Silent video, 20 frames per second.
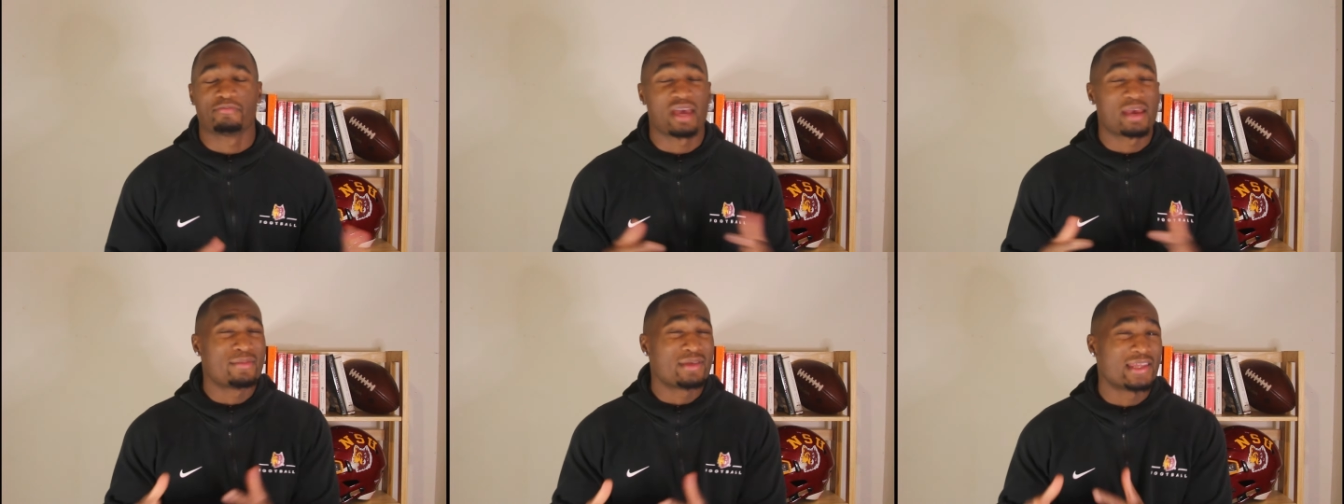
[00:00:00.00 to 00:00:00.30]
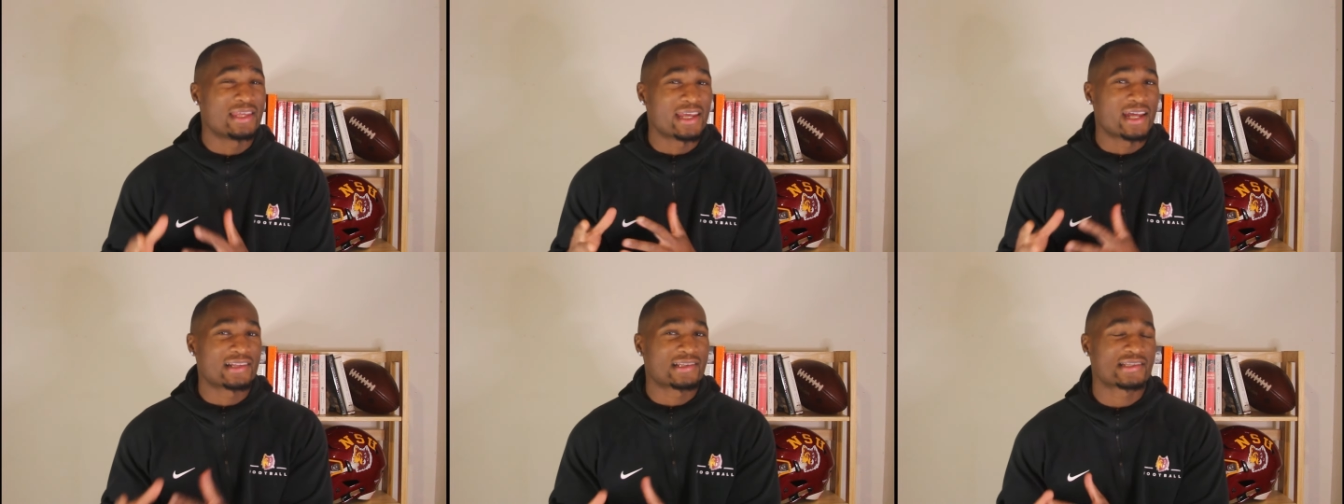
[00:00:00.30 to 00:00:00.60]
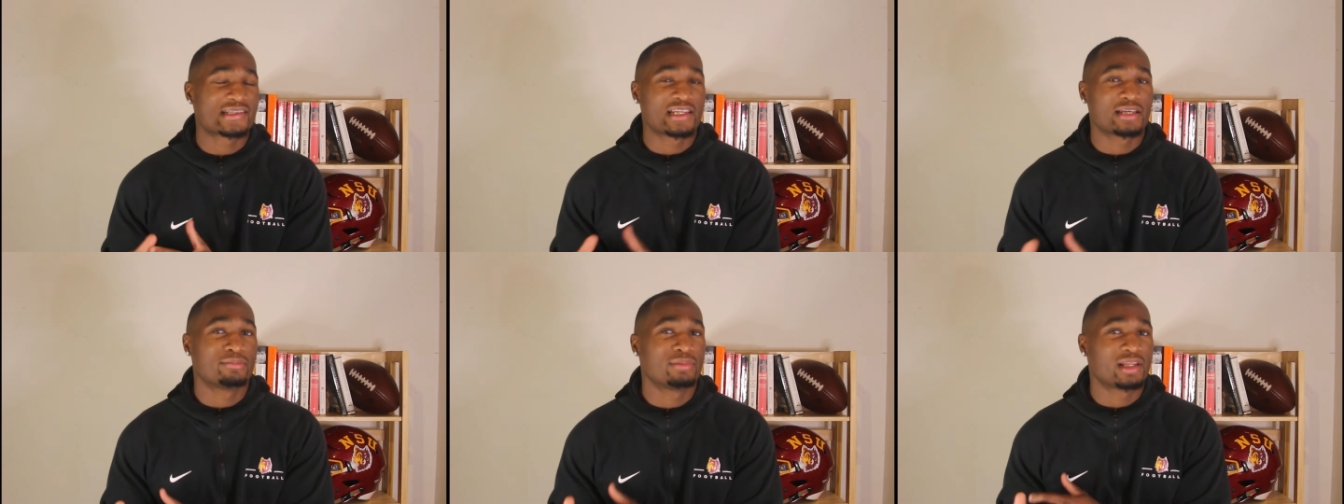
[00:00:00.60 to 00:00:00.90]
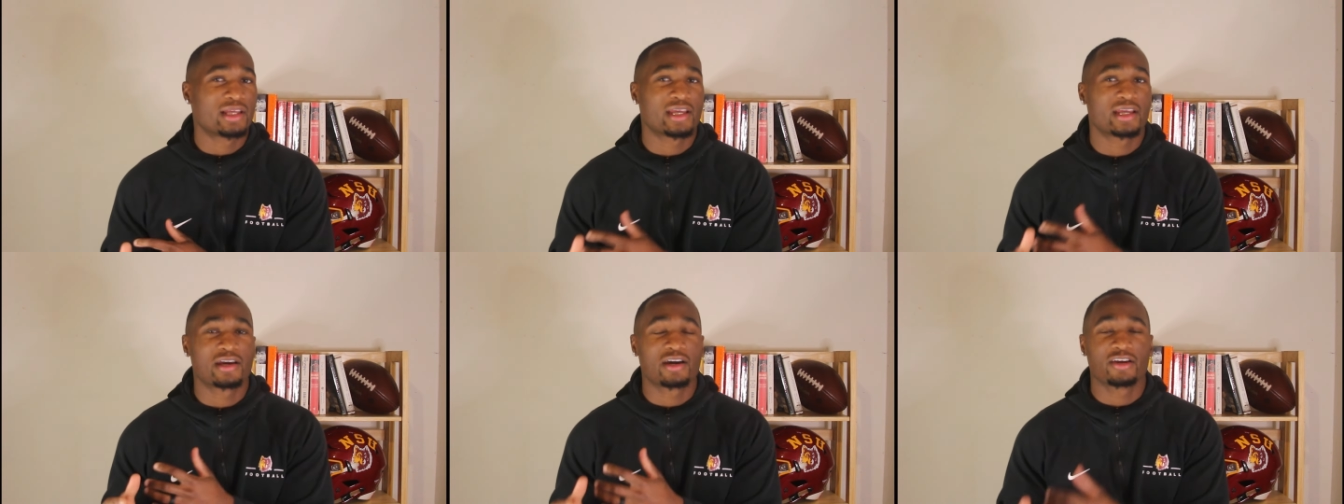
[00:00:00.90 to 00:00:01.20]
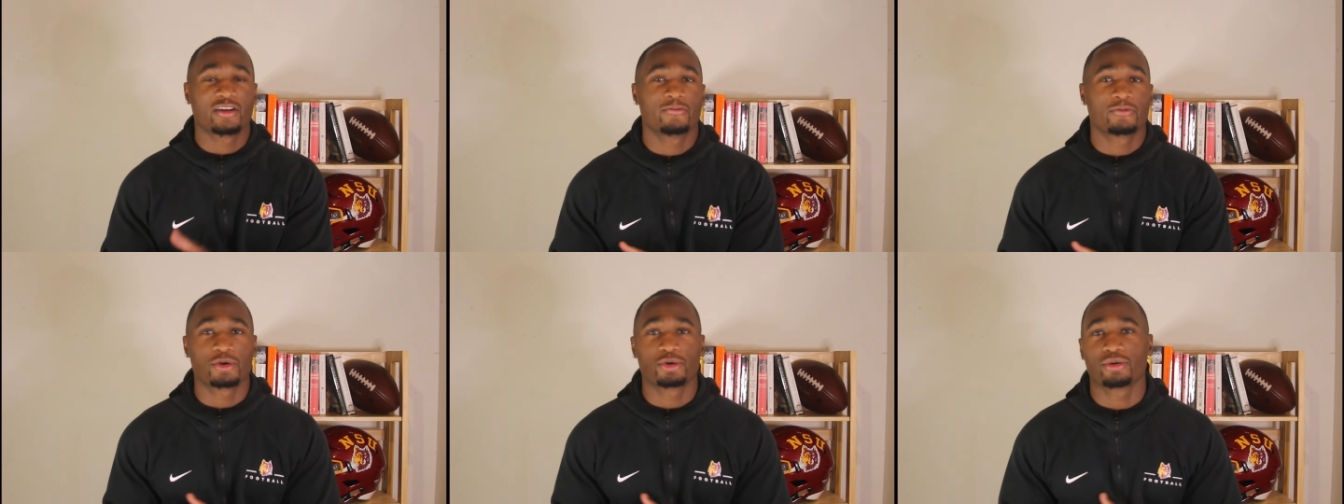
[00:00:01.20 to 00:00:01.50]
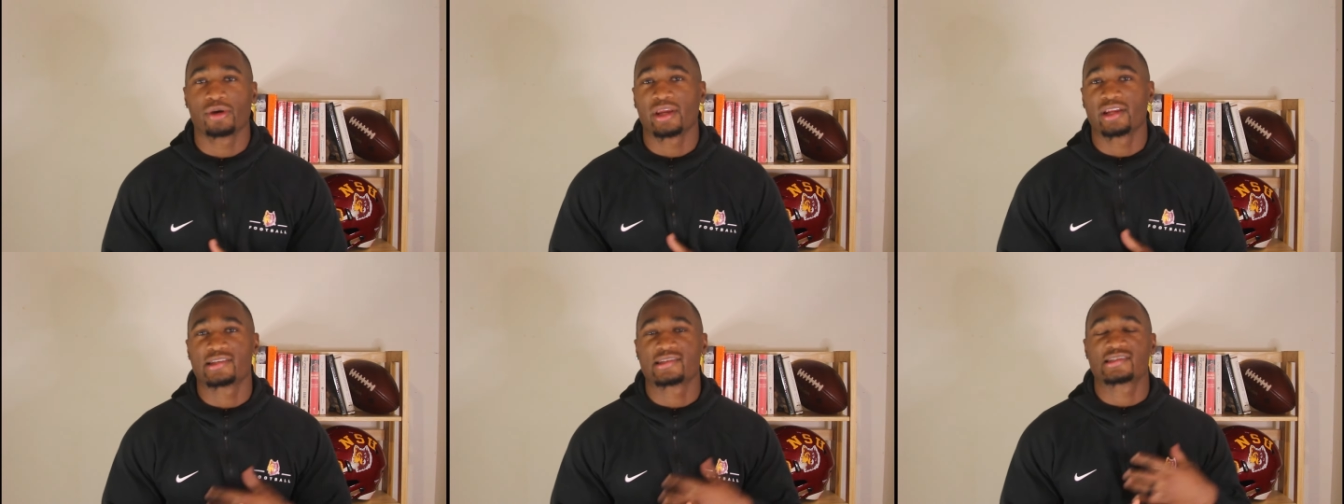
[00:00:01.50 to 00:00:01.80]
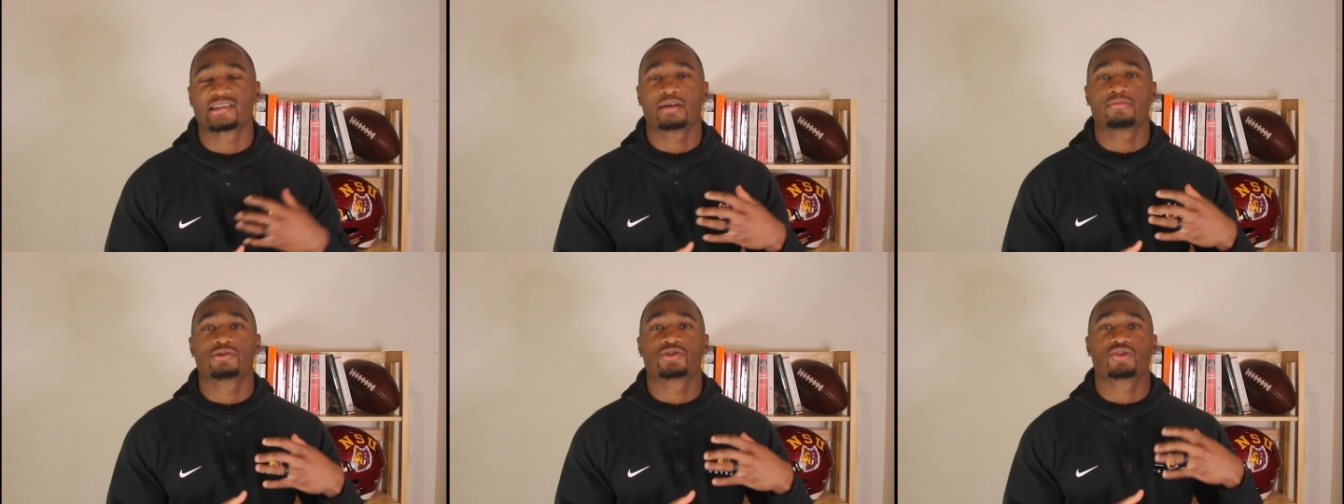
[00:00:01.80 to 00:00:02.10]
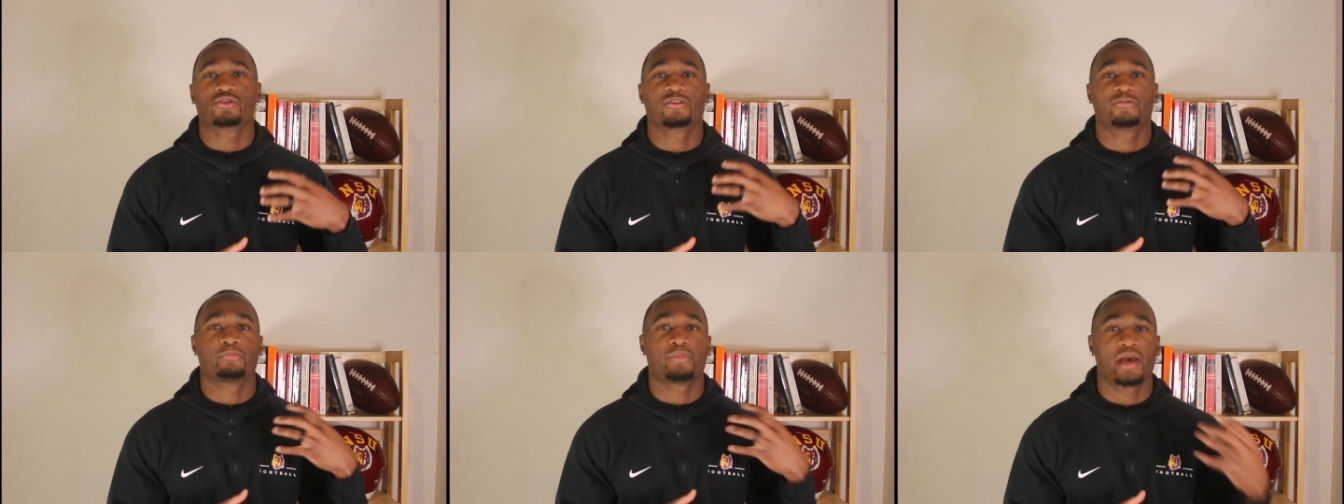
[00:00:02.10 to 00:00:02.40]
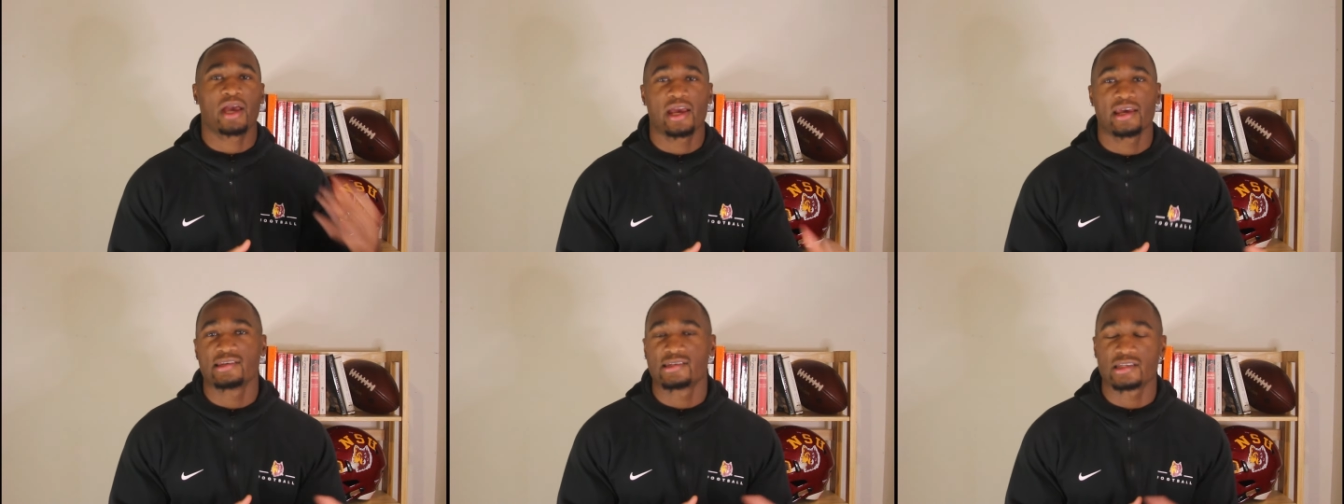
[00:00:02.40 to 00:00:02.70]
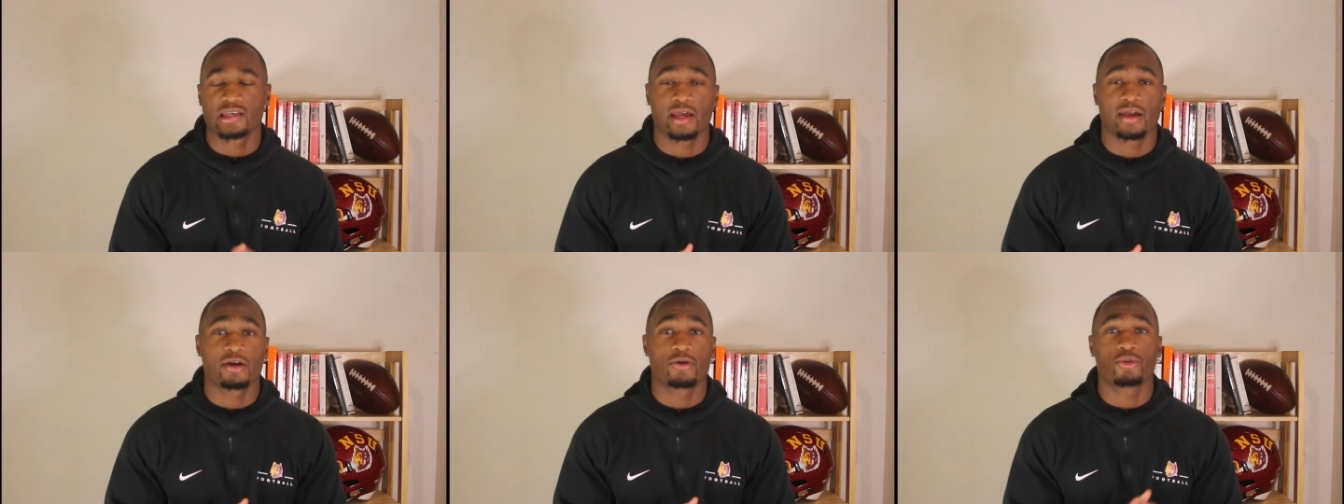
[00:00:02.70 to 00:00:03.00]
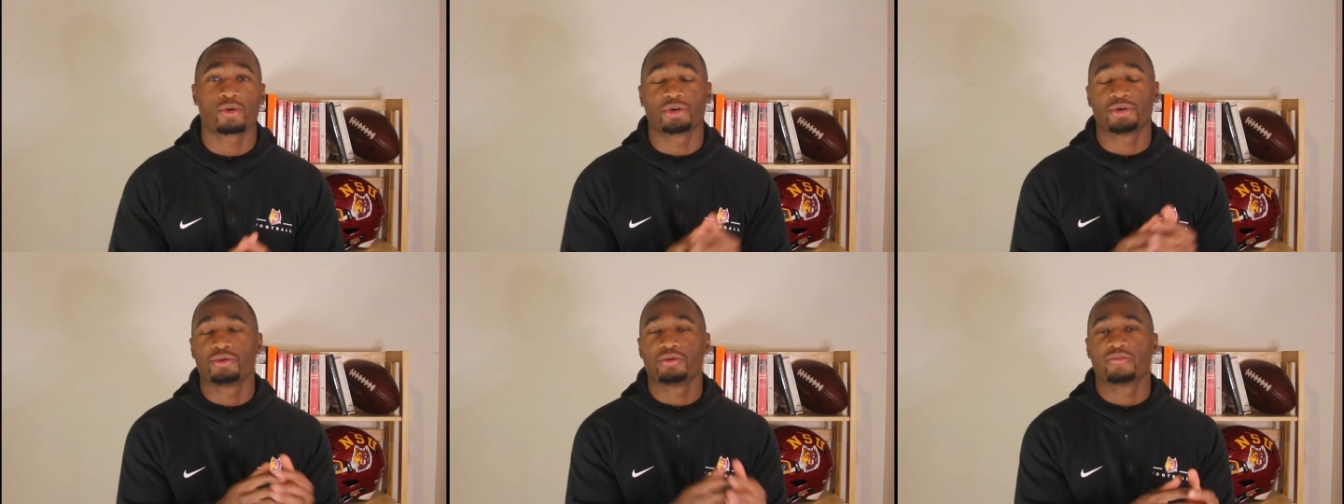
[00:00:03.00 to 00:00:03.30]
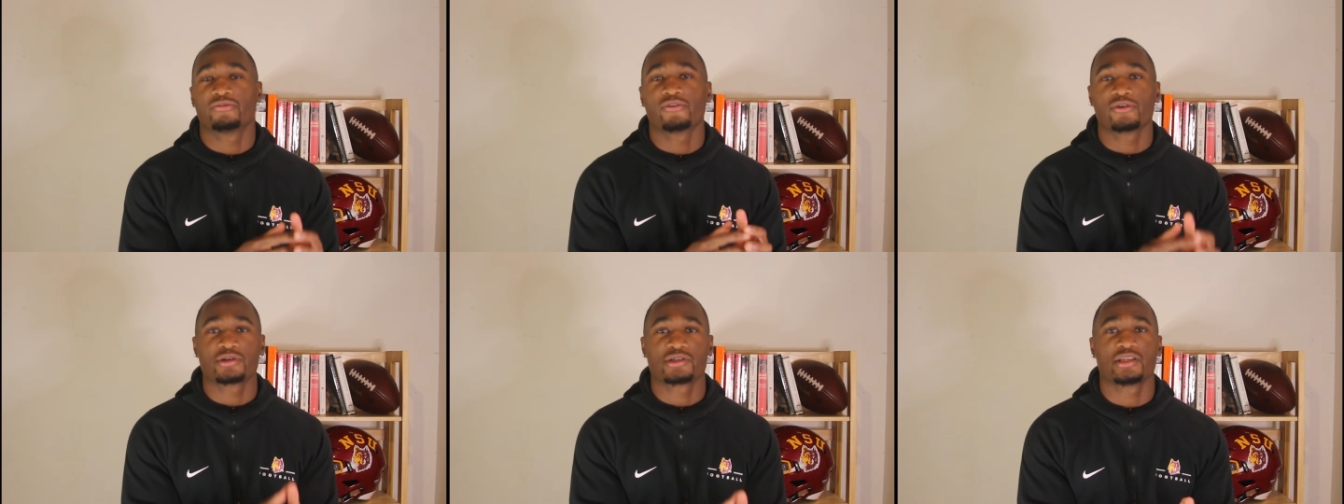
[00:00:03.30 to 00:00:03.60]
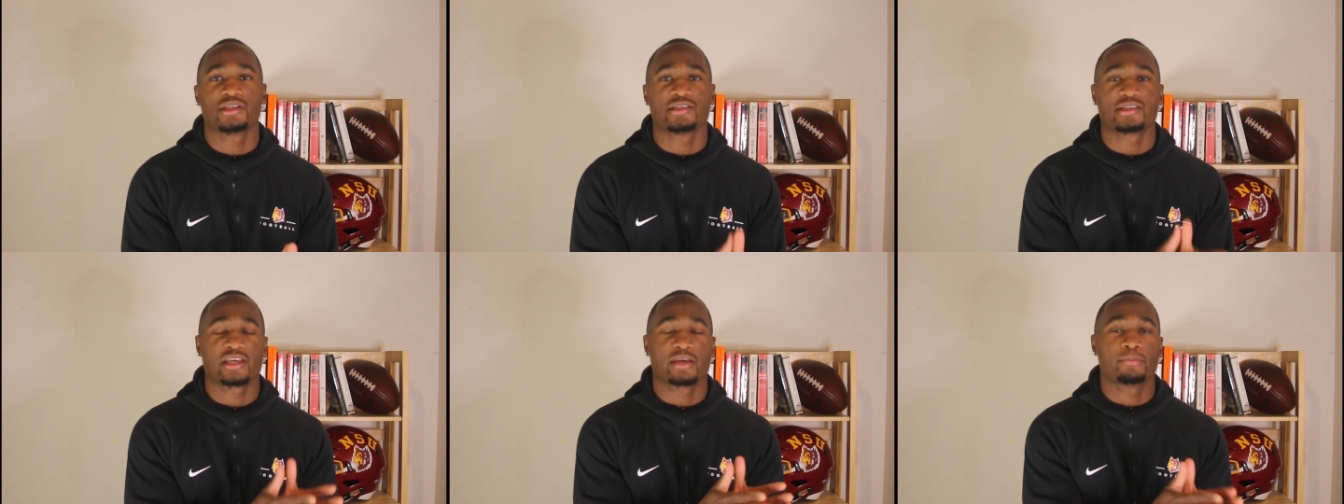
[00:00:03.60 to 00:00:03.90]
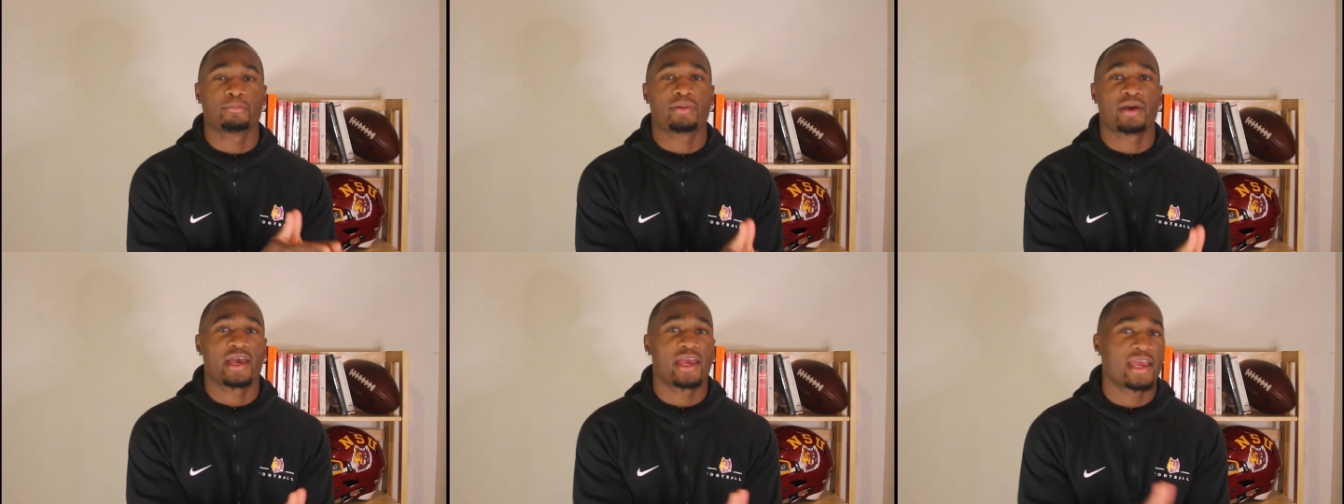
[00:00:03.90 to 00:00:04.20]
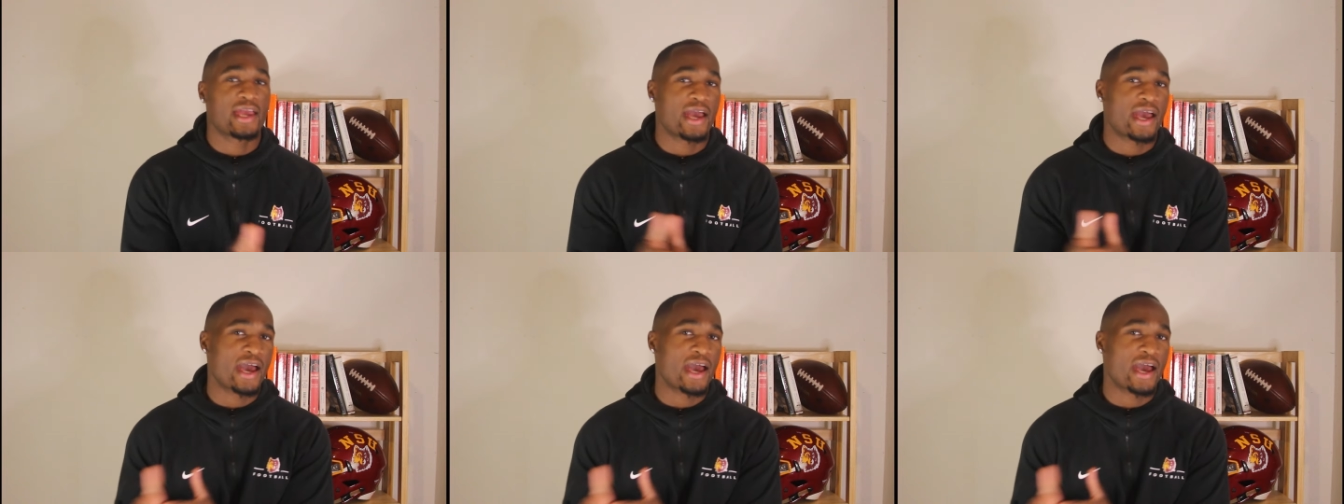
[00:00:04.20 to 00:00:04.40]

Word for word: maybe the NCAA could have created some sort of pay scale where universities can pay